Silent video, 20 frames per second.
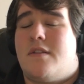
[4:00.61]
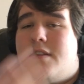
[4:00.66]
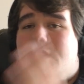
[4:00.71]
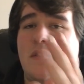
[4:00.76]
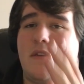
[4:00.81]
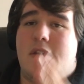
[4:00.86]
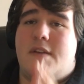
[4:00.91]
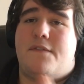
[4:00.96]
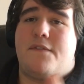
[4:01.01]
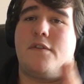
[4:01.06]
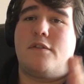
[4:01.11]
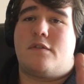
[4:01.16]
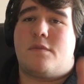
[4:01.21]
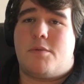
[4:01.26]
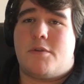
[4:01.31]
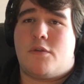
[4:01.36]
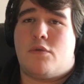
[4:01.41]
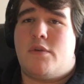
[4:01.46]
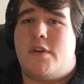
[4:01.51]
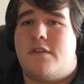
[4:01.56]
the difference
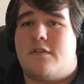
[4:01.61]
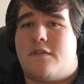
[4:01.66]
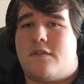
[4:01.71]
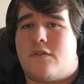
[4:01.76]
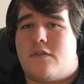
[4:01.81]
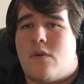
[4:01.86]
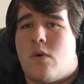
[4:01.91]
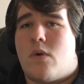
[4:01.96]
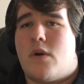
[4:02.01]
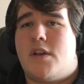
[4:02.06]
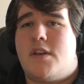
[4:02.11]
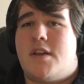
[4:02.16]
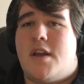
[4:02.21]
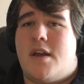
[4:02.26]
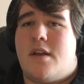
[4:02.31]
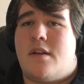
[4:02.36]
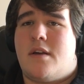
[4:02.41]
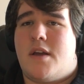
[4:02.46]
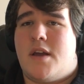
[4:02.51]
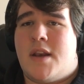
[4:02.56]
between stored
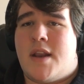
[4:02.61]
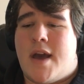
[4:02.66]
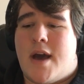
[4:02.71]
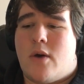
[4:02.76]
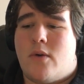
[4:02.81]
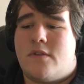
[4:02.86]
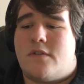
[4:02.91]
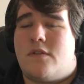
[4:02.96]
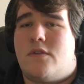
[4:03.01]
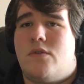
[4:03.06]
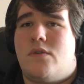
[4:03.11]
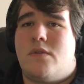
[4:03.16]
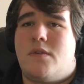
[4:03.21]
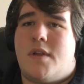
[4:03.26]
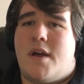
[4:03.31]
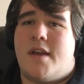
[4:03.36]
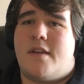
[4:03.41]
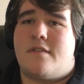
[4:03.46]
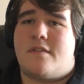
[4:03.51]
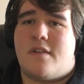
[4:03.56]
data and how it's
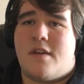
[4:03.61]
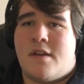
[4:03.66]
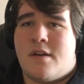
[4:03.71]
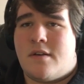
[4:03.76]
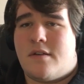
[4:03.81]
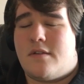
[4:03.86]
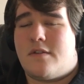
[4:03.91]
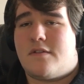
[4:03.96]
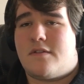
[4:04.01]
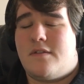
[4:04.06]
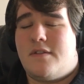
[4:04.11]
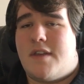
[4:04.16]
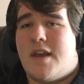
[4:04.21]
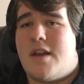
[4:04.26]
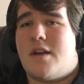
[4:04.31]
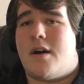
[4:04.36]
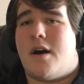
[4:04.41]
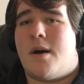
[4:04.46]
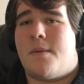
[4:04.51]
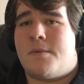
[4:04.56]
utilized and
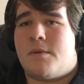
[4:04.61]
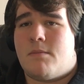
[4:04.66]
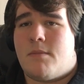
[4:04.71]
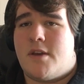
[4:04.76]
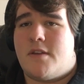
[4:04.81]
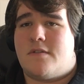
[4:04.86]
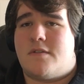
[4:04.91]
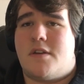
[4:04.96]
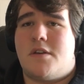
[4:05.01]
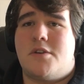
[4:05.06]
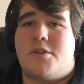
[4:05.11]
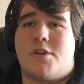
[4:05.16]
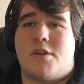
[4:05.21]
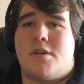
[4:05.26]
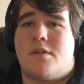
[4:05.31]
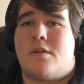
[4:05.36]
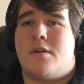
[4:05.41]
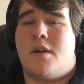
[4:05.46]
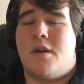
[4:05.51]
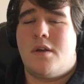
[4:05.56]
data
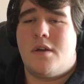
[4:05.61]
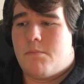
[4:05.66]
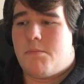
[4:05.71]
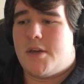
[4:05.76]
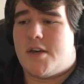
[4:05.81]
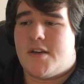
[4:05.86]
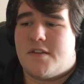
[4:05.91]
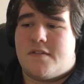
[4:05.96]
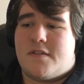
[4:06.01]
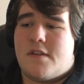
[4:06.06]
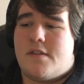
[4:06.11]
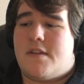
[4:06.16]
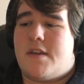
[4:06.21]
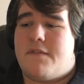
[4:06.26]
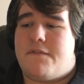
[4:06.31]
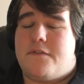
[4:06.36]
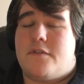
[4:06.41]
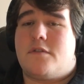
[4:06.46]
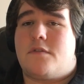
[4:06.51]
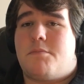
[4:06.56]
optimization, because the
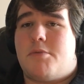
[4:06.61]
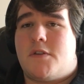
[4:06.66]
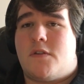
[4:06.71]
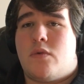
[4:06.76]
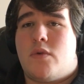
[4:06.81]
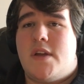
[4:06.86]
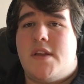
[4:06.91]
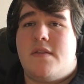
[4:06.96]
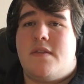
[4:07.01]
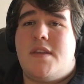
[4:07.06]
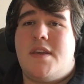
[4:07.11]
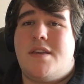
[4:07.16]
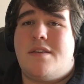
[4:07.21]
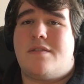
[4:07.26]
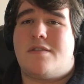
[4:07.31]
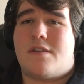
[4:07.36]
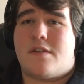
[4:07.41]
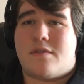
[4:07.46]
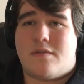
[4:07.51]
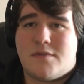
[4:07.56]
difference between
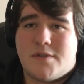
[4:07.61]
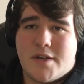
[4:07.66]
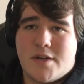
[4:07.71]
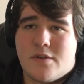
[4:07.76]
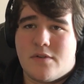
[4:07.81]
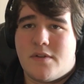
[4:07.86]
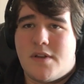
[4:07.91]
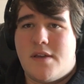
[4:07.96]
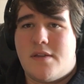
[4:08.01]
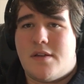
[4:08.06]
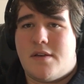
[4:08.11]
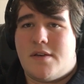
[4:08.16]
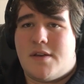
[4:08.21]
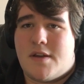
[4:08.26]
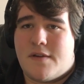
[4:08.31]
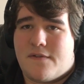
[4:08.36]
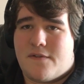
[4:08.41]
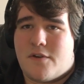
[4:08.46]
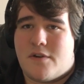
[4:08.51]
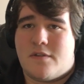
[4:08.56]
these is literally the
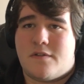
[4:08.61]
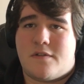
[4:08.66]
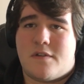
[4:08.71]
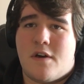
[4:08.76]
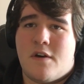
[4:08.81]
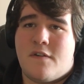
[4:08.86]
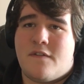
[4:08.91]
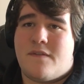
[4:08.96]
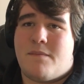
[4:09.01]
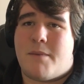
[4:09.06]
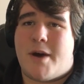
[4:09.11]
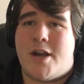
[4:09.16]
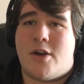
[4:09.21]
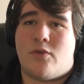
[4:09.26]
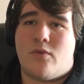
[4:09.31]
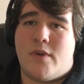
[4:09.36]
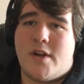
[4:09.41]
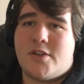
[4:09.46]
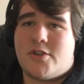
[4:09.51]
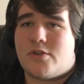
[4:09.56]
difference of my
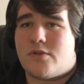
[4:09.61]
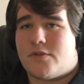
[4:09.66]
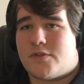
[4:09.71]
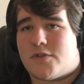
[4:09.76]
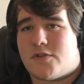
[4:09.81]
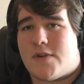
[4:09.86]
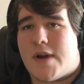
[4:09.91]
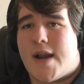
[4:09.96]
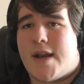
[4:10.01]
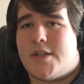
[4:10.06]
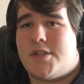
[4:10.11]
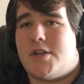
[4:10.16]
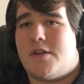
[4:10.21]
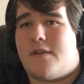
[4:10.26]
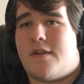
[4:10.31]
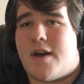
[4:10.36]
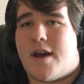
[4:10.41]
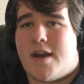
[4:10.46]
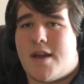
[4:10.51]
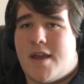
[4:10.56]
original strategy
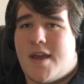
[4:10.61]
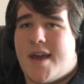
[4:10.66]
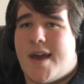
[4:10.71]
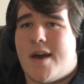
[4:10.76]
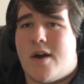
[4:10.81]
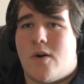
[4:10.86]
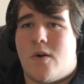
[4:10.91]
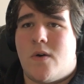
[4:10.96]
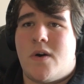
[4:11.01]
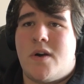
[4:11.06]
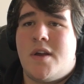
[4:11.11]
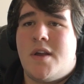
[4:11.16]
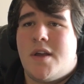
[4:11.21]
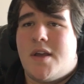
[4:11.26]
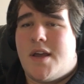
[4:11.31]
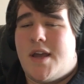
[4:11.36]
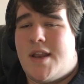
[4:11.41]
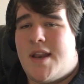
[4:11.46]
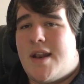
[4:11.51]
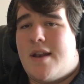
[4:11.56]
dying out
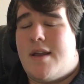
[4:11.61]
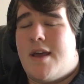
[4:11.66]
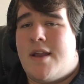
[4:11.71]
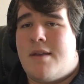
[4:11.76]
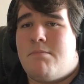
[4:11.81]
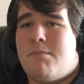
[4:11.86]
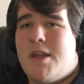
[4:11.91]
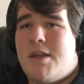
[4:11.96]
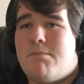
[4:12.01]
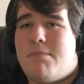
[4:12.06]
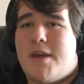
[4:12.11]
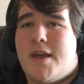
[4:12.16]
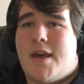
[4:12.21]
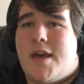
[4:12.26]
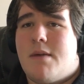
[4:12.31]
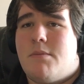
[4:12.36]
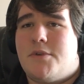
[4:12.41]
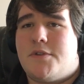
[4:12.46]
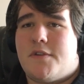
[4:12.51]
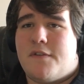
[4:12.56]
and me
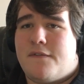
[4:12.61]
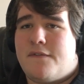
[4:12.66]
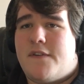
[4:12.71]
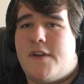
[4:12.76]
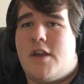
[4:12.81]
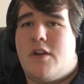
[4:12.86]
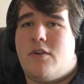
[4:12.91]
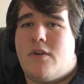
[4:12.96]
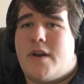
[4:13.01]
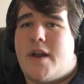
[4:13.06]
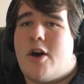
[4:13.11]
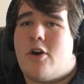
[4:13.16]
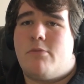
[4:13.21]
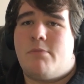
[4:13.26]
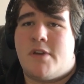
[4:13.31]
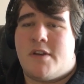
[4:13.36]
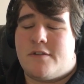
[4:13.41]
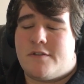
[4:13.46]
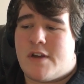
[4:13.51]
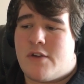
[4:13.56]
being able to figure it
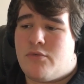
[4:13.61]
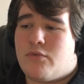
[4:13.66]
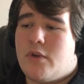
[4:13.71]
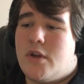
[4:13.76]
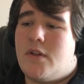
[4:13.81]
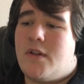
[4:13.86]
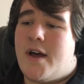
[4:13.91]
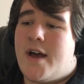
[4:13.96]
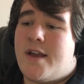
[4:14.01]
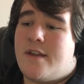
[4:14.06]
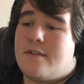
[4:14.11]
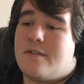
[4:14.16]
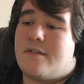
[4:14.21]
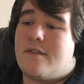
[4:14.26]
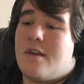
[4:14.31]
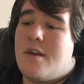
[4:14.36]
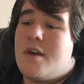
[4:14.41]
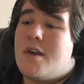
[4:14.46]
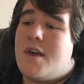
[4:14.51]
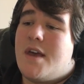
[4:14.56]
out, because I
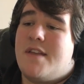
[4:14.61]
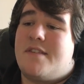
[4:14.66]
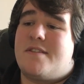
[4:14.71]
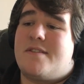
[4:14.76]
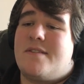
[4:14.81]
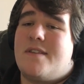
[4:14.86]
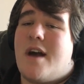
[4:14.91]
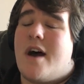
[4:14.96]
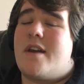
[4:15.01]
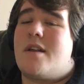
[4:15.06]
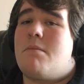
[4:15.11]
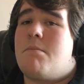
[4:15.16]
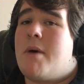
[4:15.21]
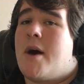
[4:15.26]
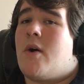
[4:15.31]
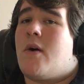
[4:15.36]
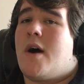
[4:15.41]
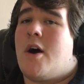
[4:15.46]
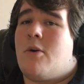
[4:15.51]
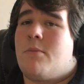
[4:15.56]
realized it's not
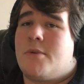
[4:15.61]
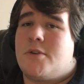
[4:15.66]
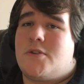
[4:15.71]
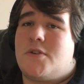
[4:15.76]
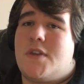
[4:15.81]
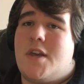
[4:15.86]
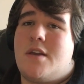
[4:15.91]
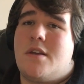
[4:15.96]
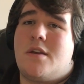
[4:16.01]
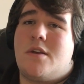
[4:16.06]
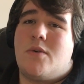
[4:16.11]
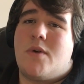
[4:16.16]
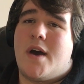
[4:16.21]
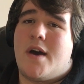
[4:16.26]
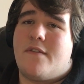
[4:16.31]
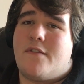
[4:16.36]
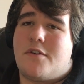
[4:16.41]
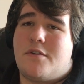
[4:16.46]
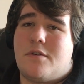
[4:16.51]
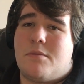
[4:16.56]
about how much data you
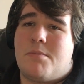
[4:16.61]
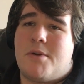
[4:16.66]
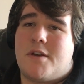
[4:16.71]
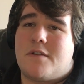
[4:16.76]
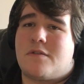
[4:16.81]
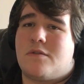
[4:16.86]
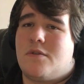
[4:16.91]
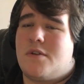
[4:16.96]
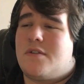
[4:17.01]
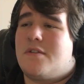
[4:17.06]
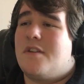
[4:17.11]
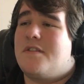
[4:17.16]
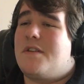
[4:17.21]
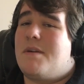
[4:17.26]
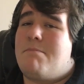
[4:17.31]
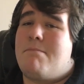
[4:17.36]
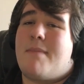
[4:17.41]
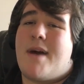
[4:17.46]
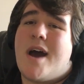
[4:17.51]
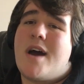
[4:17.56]
have on your pixel. It
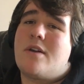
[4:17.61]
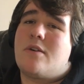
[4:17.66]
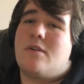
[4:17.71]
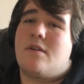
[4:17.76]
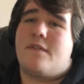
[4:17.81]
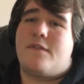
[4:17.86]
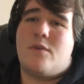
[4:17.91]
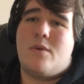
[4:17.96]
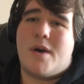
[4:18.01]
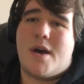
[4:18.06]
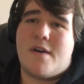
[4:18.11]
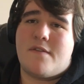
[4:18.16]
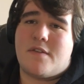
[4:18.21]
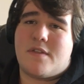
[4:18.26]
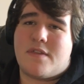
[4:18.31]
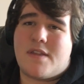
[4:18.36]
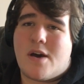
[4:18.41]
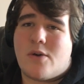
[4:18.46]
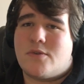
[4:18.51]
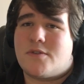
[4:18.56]
doesn't matter if you have
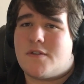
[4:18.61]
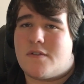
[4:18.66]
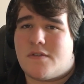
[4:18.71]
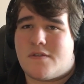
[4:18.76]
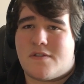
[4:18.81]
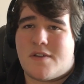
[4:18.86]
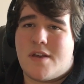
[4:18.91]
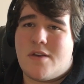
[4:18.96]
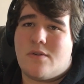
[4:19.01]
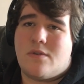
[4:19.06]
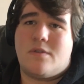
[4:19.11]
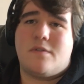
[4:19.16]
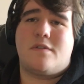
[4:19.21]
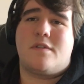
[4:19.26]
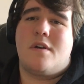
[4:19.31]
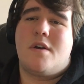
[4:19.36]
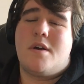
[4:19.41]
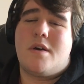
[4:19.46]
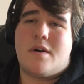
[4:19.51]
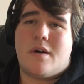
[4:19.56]
1,000
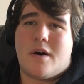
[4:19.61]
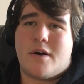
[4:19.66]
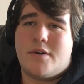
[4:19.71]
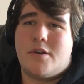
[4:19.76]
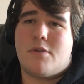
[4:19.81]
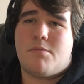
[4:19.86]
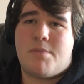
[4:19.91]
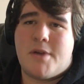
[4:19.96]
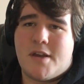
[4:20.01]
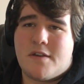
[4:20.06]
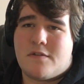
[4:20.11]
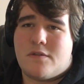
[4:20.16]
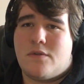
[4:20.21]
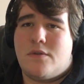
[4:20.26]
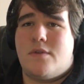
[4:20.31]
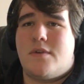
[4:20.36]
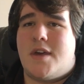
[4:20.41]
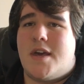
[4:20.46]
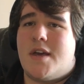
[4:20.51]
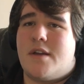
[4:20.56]
sales on your
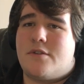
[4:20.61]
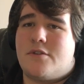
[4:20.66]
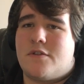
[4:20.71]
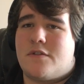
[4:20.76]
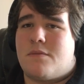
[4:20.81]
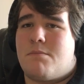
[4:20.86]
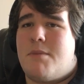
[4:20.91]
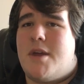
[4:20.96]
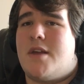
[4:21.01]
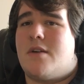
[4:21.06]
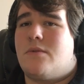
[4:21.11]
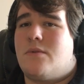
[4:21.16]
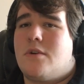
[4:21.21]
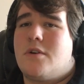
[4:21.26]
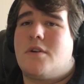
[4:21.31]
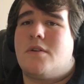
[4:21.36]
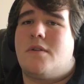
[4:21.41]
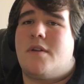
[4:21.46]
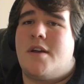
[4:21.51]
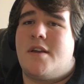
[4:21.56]
pixel. You can't just make
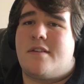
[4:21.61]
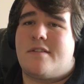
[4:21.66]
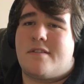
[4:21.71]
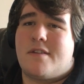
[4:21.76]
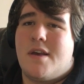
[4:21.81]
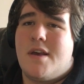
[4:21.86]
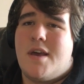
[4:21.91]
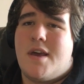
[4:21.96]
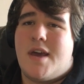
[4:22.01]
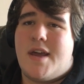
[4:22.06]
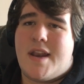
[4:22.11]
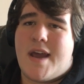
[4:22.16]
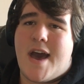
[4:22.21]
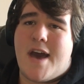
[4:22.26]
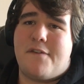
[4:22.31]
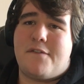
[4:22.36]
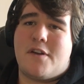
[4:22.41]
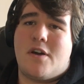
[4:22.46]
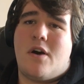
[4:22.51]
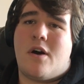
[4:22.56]
lookalikes and
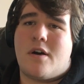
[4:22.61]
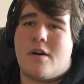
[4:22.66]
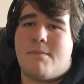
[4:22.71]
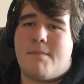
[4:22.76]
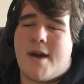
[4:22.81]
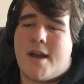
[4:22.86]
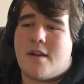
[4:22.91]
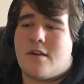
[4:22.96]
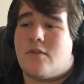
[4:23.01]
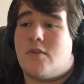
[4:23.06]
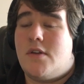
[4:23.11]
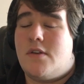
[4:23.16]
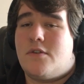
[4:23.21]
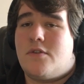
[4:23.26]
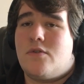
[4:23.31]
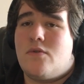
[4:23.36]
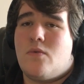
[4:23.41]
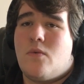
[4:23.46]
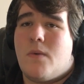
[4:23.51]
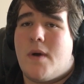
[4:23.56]
have it automatically
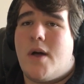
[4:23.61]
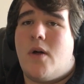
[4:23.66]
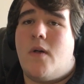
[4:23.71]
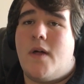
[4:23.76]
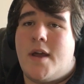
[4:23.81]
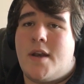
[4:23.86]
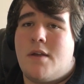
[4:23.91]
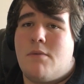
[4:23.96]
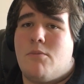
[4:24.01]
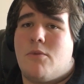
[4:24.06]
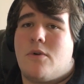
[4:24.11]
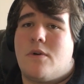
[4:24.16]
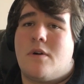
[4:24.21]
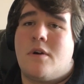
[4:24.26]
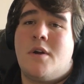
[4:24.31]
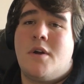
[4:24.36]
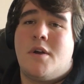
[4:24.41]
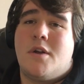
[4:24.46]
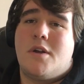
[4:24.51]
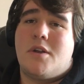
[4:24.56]
do well anymore.